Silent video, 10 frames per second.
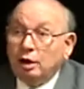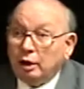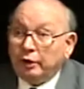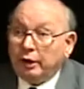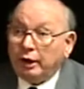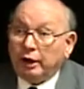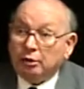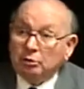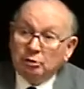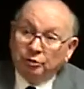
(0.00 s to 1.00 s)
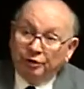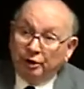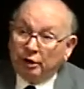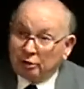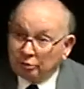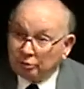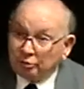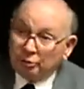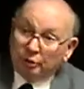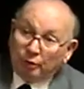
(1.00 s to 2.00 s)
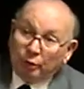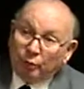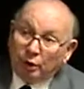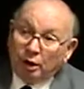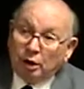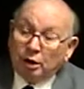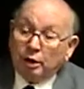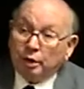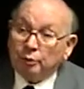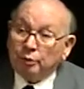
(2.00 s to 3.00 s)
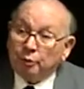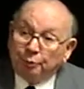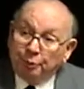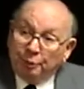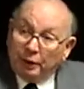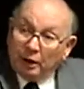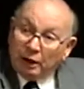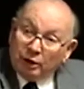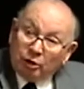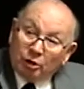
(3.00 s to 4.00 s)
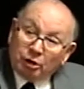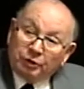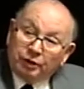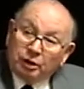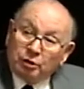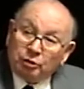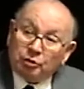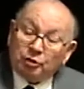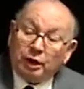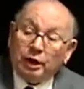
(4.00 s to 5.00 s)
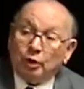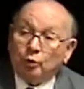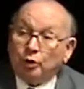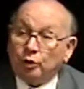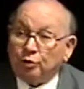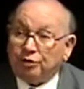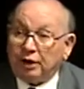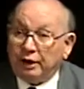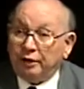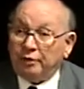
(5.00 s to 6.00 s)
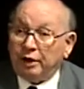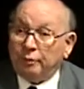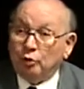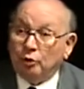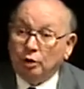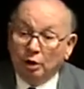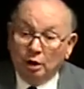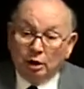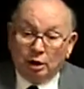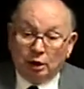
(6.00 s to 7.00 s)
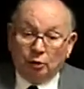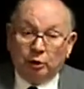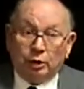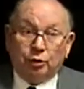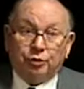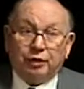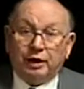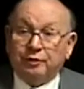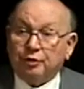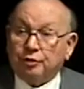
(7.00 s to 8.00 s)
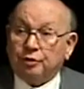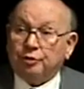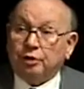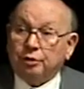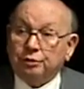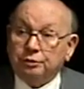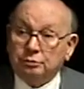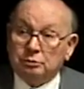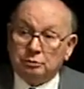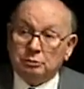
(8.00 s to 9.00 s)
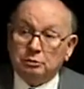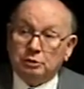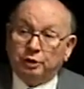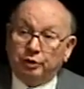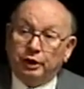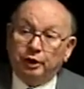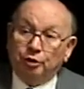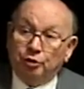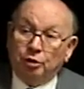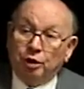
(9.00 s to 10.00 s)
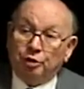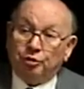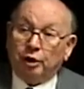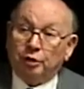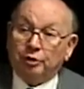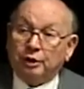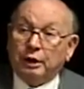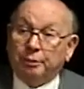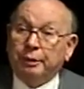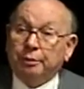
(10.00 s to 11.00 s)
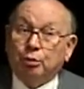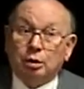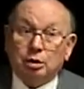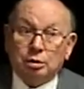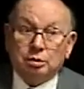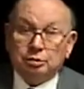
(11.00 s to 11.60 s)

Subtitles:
and they had vehicles they went on, and behind all the vehicles they had 105 ammo. Now 105 is a self-contained shell. It's like a big bullet.